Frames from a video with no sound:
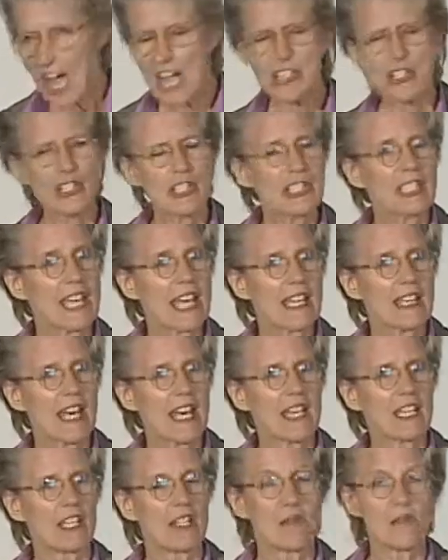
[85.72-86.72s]
I should say
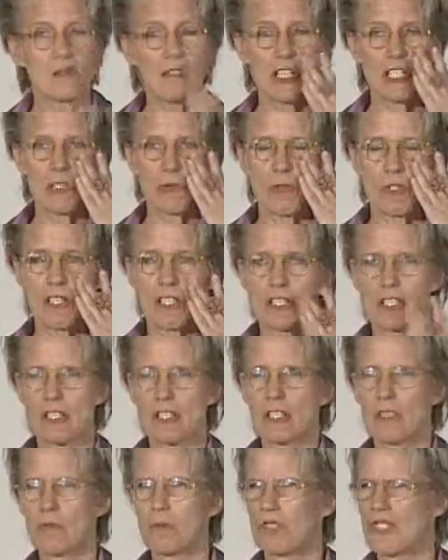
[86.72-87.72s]
that Human Rights Watch,
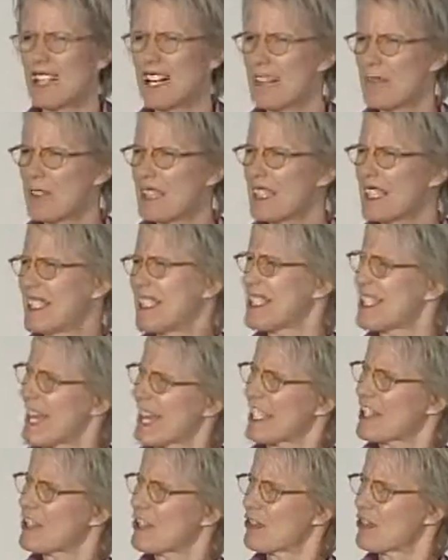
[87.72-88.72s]
are, we're not really
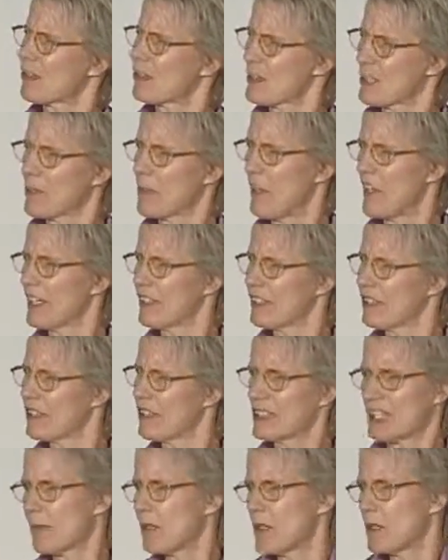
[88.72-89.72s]
disaster
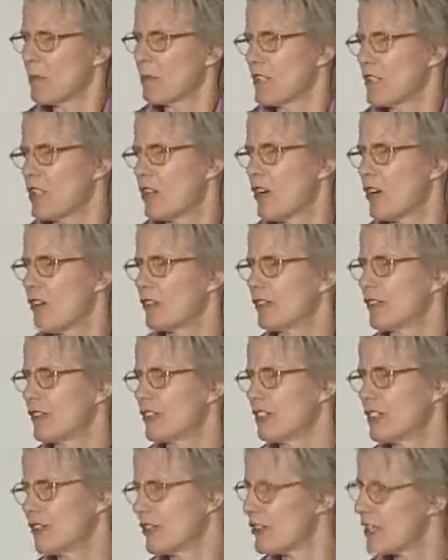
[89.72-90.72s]
responders. I mean, we don't
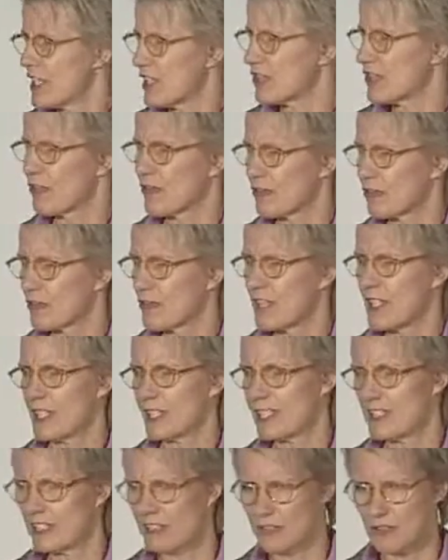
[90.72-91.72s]
you know, chase
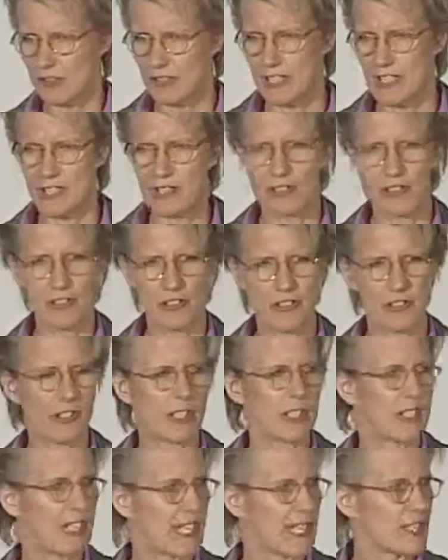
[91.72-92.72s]
earthquakes and tornadoes and
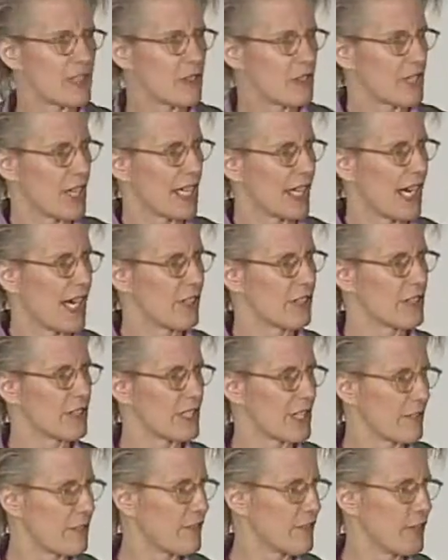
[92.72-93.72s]
hurricanes, which I gather
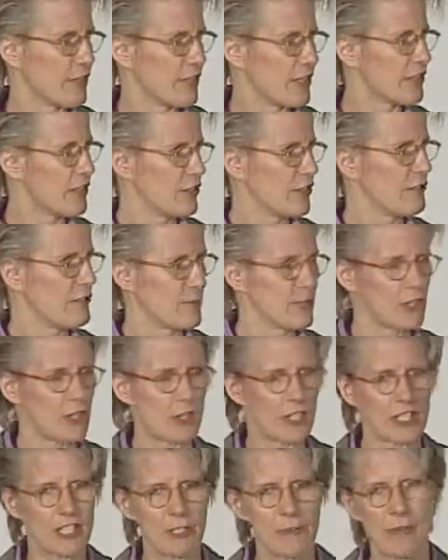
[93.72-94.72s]
is some of what you've been
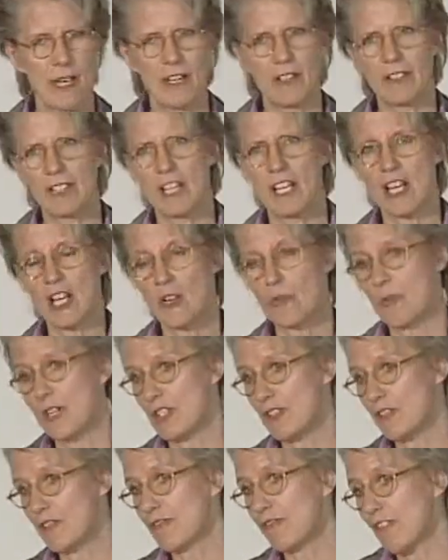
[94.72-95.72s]
talking about.
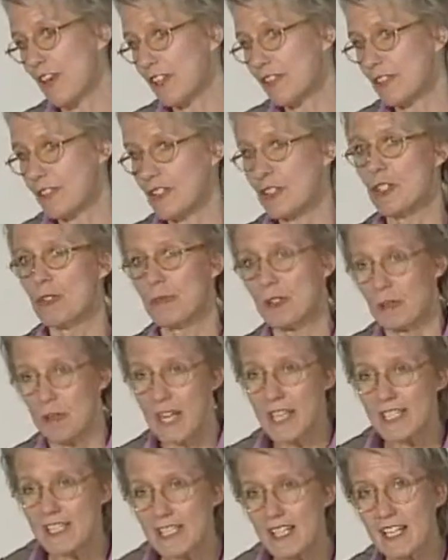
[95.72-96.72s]
We do follow the human
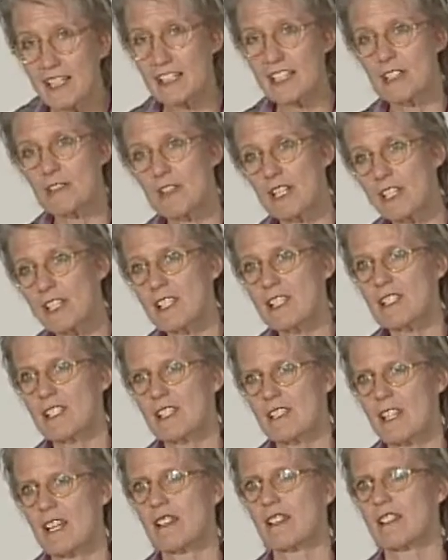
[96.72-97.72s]
rights consequences
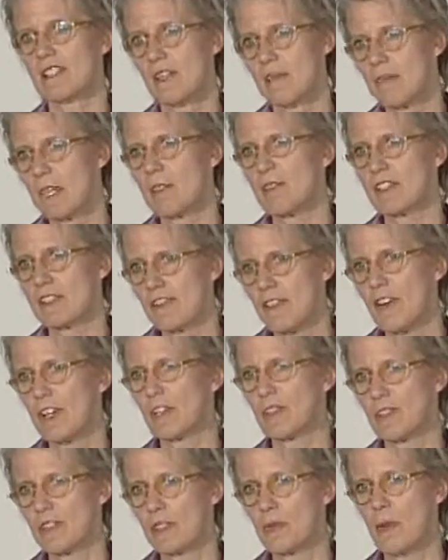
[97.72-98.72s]
that sometimes
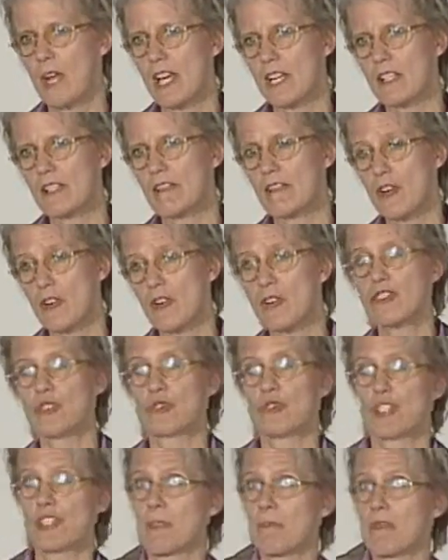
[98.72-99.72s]
follow in the wake of
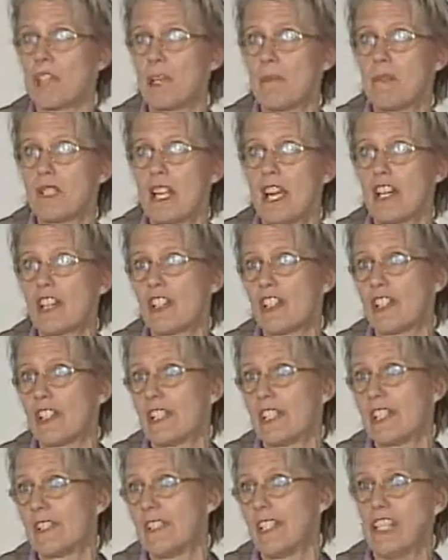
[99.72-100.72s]
those, or sometimes
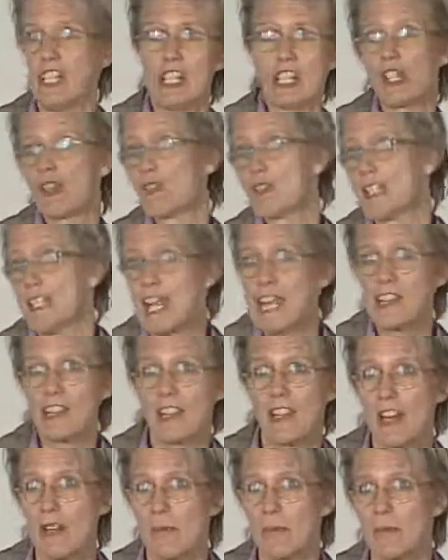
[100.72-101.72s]
actually
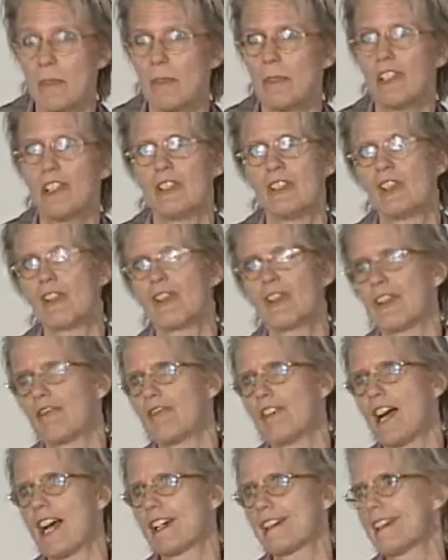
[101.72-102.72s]
create them. You know, the
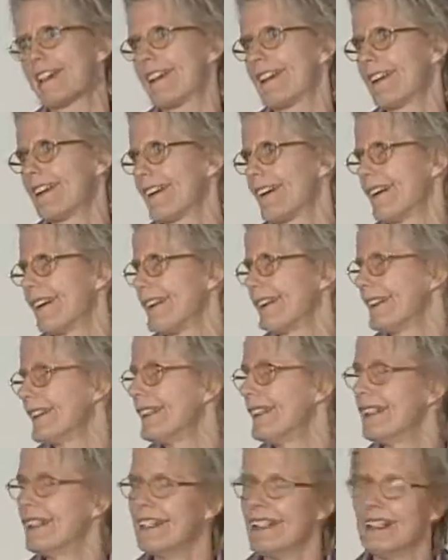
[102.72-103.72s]
fact that uh,